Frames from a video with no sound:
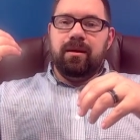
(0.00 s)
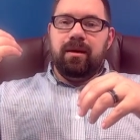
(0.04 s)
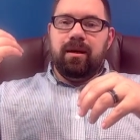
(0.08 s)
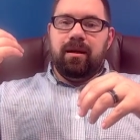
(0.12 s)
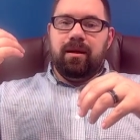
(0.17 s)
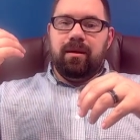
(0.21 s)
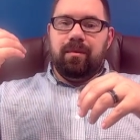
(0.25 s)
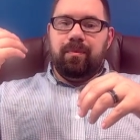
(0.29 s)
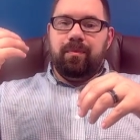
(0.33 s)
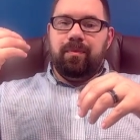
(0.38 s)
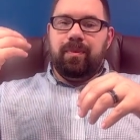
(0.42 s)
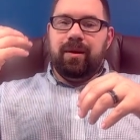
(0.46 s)

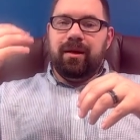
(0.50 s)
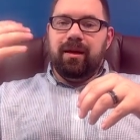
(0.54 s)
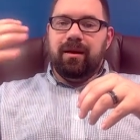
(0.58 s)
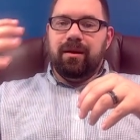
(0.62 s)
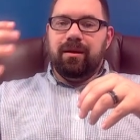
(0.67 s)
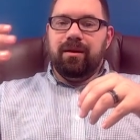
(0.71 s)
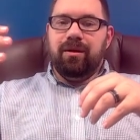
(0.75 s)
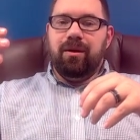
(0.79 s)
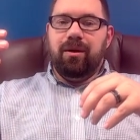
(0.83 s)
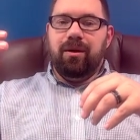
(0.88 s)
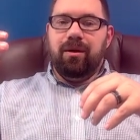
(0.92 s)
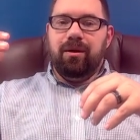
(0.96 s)

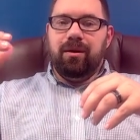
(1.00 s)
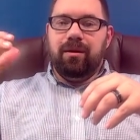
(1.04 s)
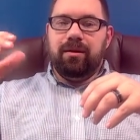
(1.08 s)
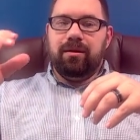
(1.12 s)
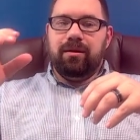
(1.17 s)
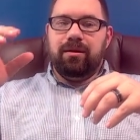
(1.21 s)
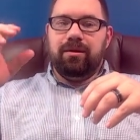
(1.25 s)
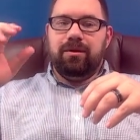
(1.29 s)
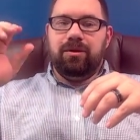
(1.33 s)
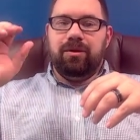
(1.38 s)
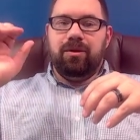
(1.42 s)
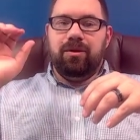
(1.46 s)
appeal
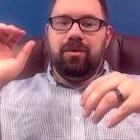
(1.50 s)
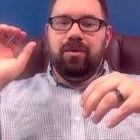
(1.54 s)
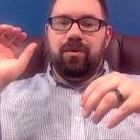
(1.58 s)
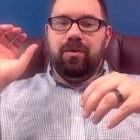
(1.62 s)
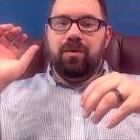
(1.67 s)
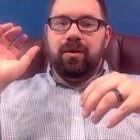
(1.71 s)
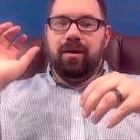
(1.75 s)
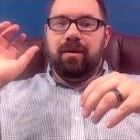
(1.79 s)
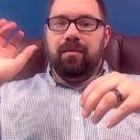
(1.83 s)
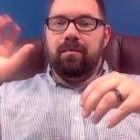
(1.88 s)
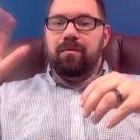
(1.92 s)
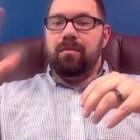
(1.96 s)

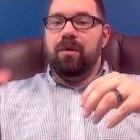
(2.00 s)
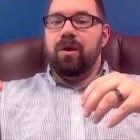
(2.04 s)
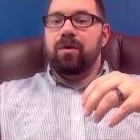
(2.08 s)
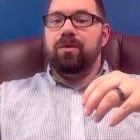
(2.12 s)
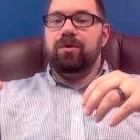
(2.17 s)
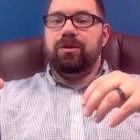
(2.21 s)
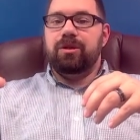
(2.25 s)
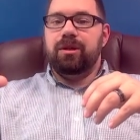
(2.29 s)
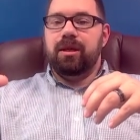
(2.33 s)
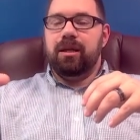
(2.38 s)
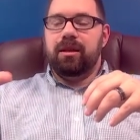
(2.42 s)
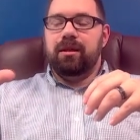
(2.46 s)
to
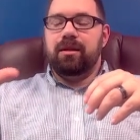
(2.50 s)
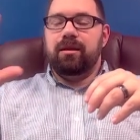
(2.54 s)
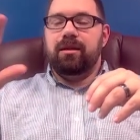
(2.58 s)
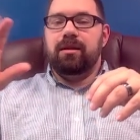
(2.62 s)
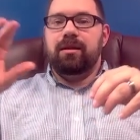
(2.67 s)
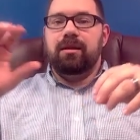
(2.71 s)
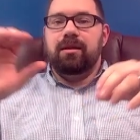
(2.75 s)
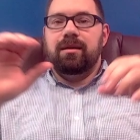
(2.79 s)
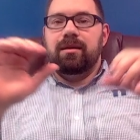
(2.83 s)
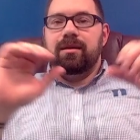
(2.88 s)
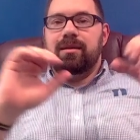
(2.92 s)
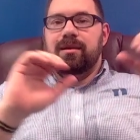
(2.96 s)
emotion
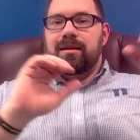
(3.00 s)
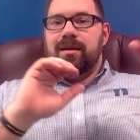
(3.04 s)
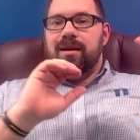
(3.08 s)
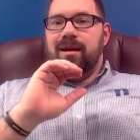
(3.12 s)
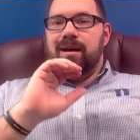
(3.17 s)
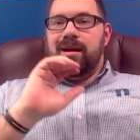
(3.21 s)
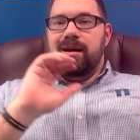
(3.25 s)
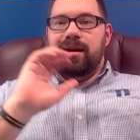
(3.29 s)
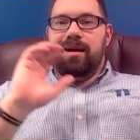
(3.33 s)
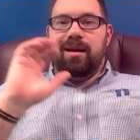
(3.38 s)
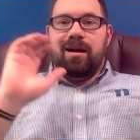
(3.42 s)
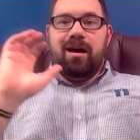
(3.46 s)

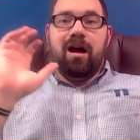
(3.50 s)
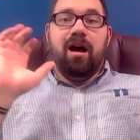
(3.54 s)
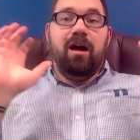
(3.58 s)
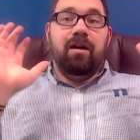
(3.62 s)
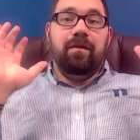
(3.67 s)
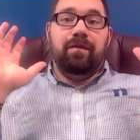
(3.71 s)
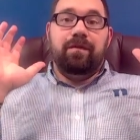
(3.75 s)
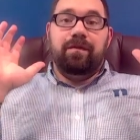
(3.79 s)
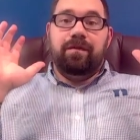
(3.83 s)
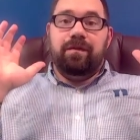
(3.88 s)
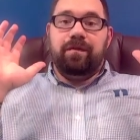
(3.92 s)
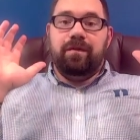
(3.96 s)

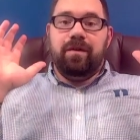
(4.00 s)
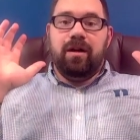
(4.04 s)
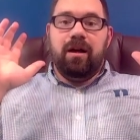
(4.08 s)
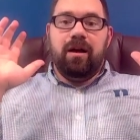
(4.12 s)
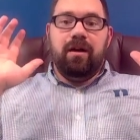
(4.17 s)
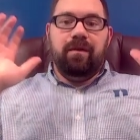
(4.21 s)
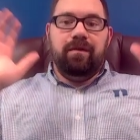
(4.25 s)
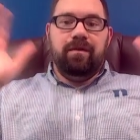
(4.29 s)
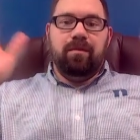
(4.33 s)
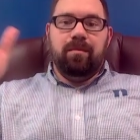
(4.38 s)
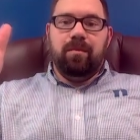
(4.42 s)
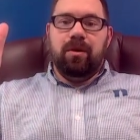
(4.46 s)
of
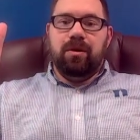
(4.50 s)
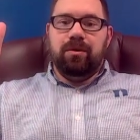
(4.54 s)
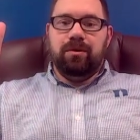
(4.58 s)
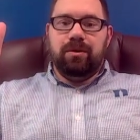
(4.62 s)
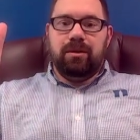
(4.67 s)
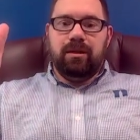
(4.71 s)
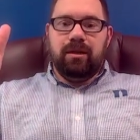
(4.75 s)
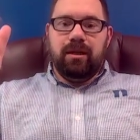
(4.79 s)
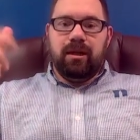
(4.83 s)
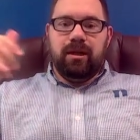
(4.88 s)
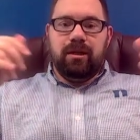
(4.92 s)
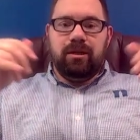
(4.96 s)
the
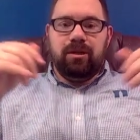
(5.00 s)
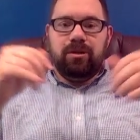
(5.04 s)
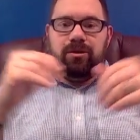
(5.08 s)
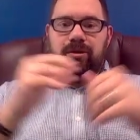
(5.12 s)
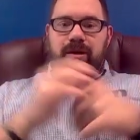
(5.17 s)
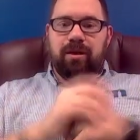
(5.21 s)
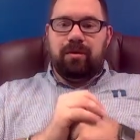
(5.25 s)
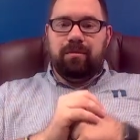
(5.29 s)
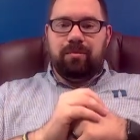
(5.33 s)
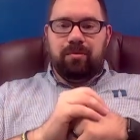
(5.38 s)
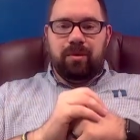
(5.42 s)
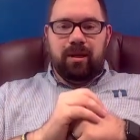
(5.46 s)
most
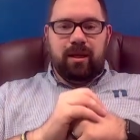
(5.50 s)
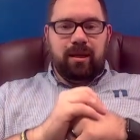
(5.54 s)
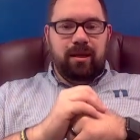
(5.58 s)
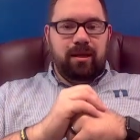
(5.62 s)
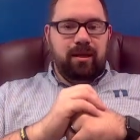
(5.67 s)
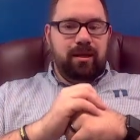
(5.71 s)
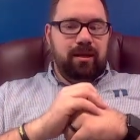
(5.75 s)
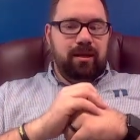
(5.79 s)
extreme. But